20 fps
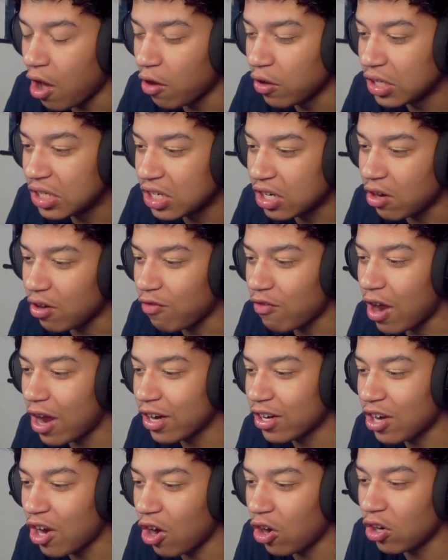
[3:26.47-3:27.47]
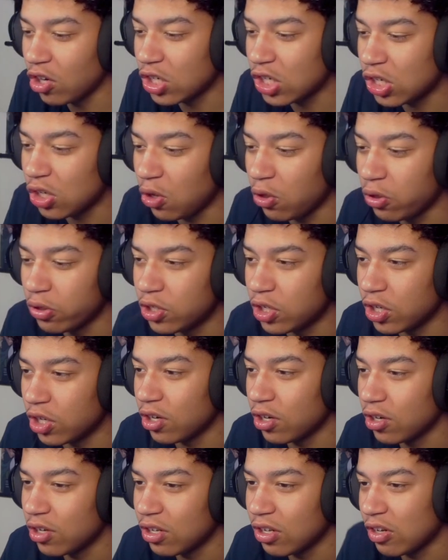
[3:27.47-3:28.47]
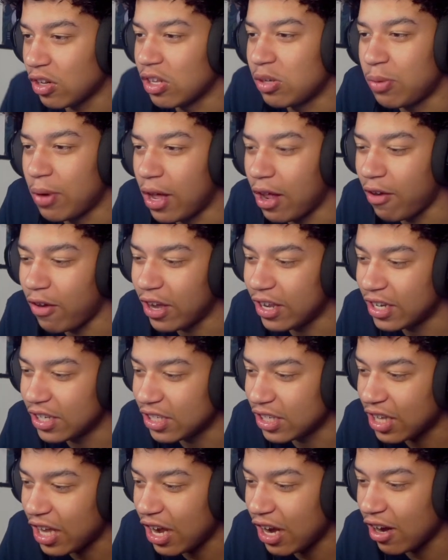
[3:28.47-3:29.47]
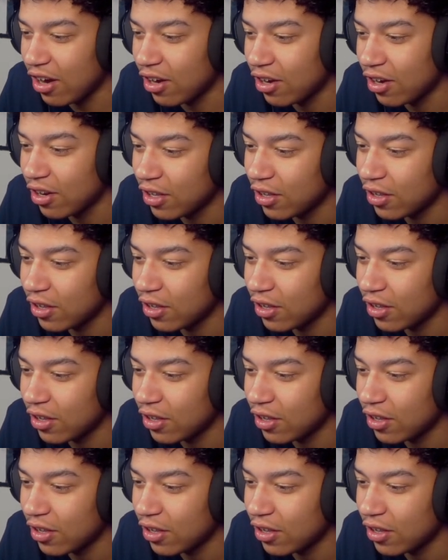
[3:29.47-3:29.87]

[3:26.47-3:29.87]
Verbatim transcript: Arrancar soldier. That's probably why he doesn't care.